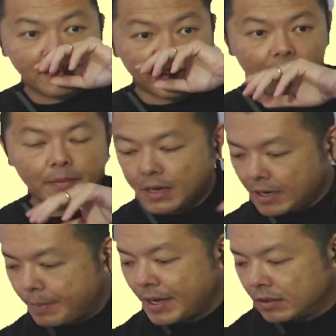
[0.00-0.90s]
Okay?
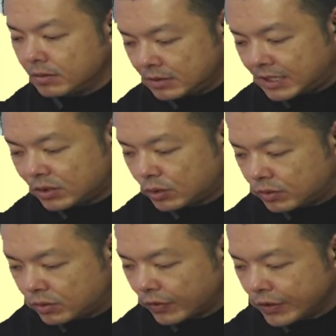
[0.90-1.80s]
I mean, just
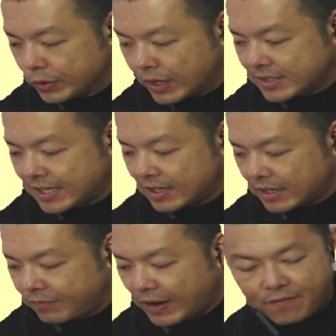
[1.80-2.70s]
for you to understand,
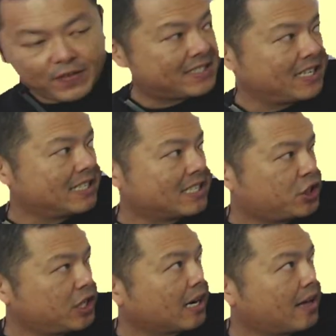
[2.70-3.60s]
if I fix it, it's a
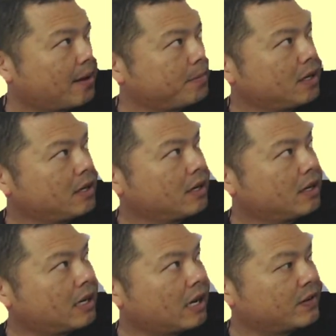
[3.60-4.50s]
G clamp.
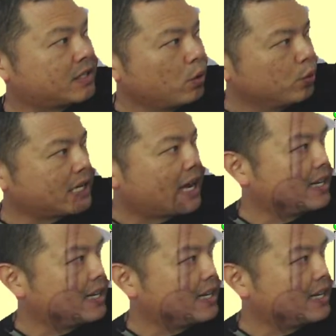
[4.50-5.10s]
If it's a loose end,